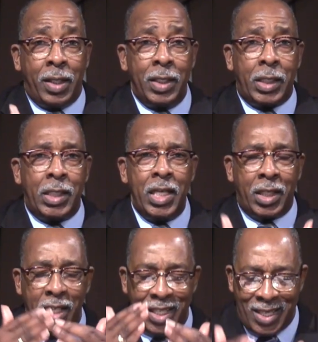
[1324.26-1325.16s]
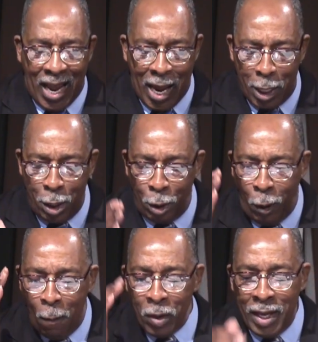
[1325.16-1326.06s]
consistent.
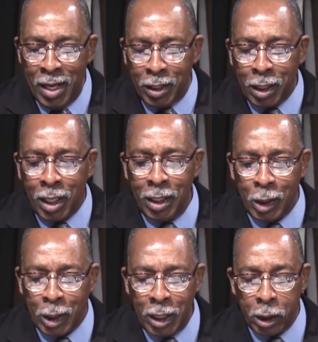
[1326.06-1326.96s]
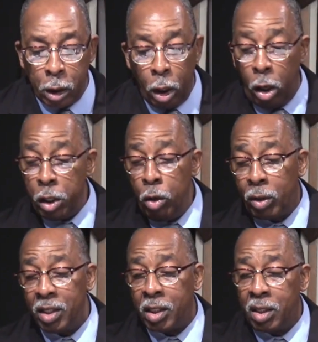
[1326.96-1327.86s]
Daniel is consistent. Are you
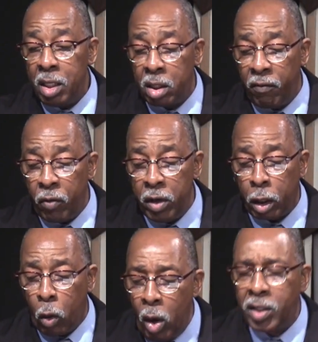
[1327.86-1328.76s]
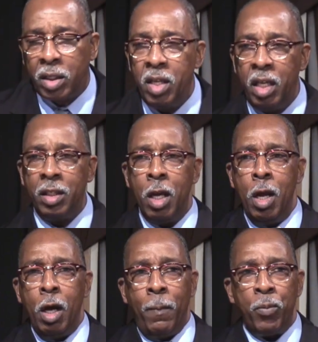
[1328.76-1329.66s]
consistent, friend? The question is,
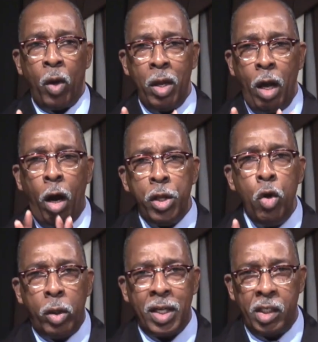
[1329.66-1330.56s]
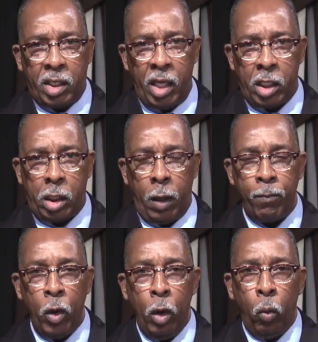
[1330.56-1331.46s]
are you consistent
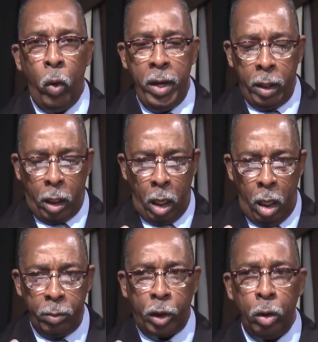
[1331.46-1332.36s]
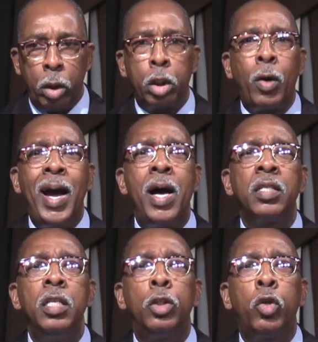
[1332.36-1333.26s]
when it comes to the trials
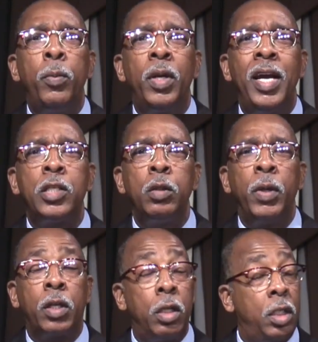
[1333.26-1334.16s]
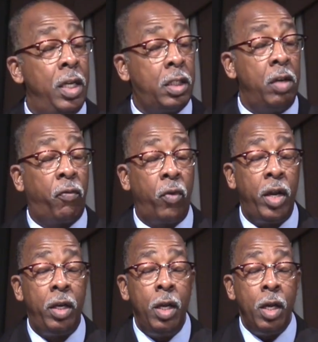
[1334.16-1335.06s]
and the tribulations? Because listen,
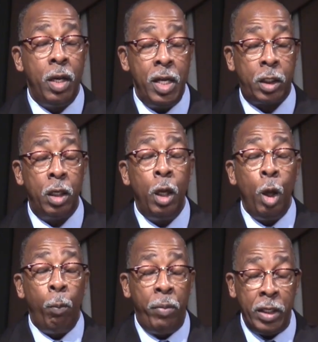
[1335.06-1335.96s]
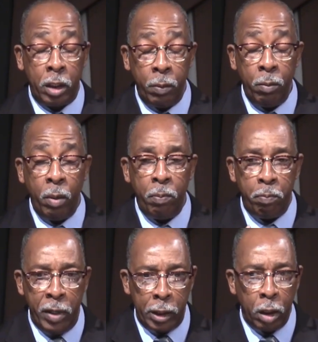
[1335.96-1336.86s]
friend, listen, Bishop,
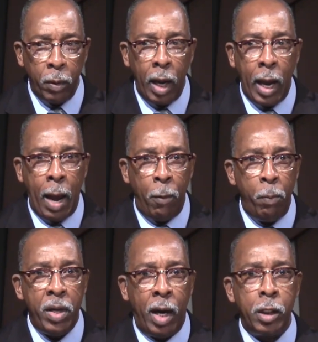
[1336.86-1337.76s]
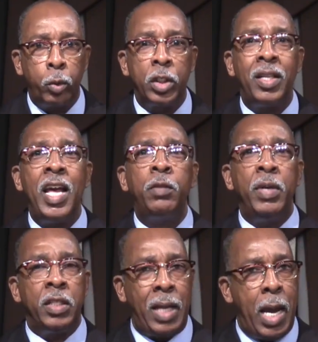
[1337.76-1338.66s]
Bishop, I'm gonna be honest with you. There's
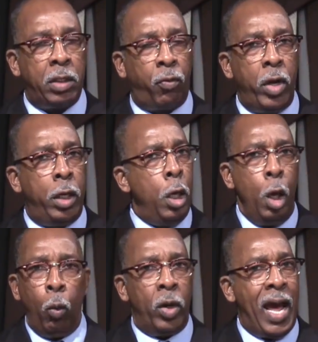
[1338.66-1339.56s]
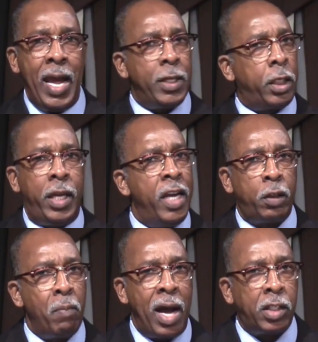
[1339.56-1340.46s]
been times, friend, when I had to catch
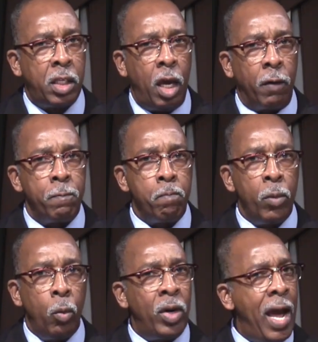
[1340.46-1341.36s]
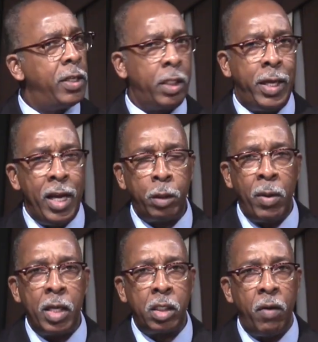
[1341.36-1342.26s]
myself, when I had to catch
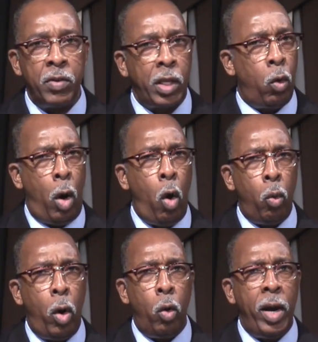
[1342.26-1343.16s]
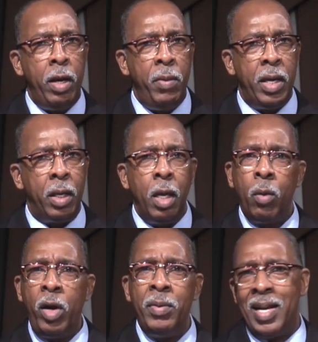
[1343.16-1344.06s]
myself and say, whoa, whoa, wait a minute,
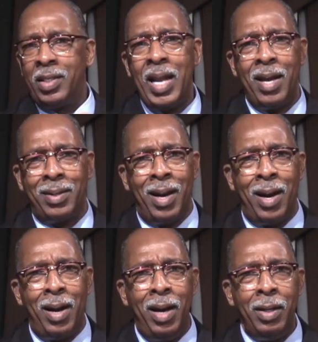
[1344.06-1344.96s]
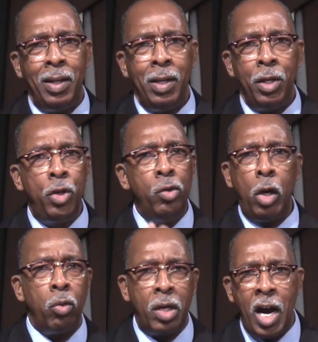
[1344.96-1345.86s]
wait a minute, that's not God. You
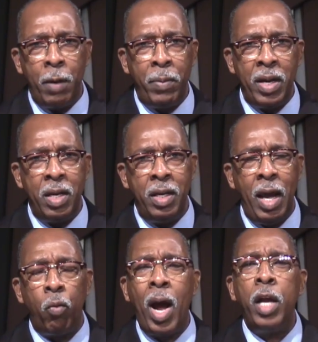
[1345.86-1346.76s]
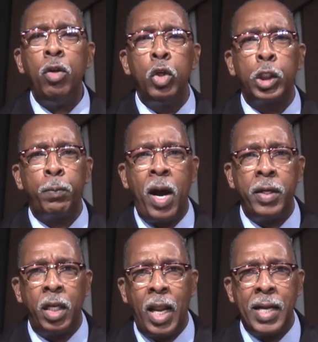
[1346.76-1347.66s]
know God better than that. Why are you
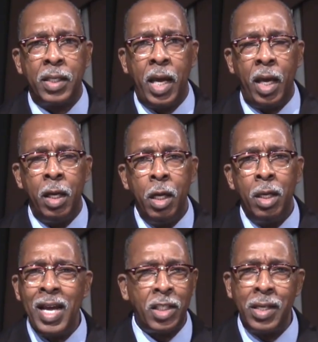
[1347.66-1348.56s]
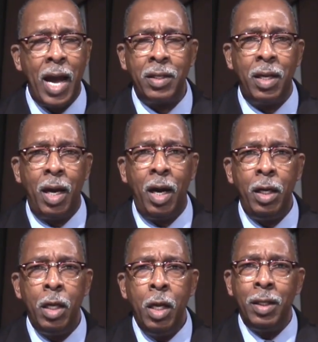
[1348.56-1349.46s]
responding like that? That's not
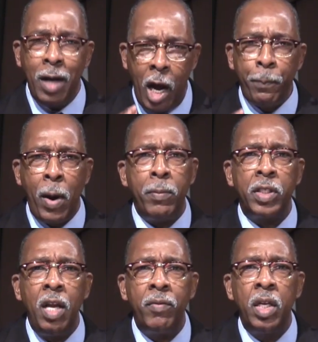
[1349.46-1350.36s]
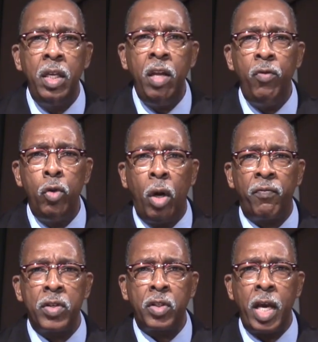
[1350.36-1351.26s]
God. God promised never to leave you nor
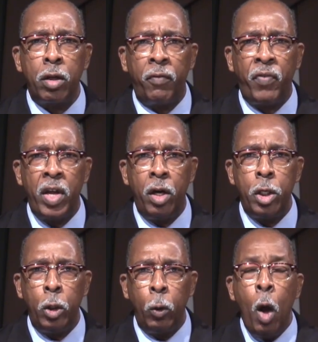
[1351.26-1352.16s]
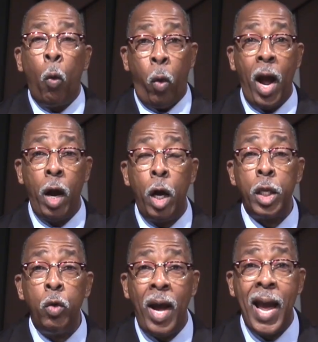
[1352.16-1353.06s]
forsake or fail you. Why are
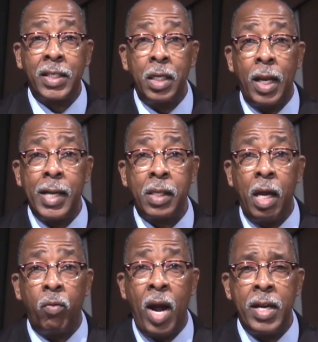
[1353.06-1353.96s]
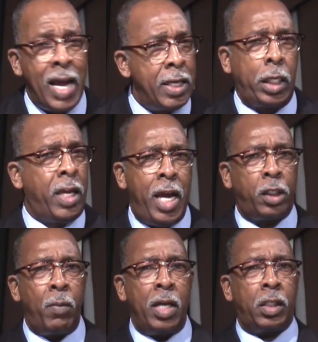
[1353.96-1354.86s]
you acting like that right now? I had to
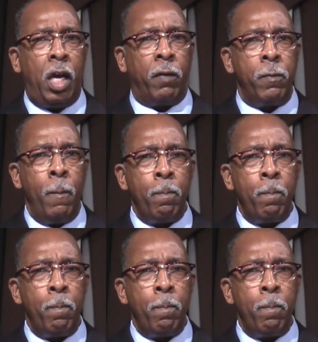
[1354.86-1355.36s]
catch myself.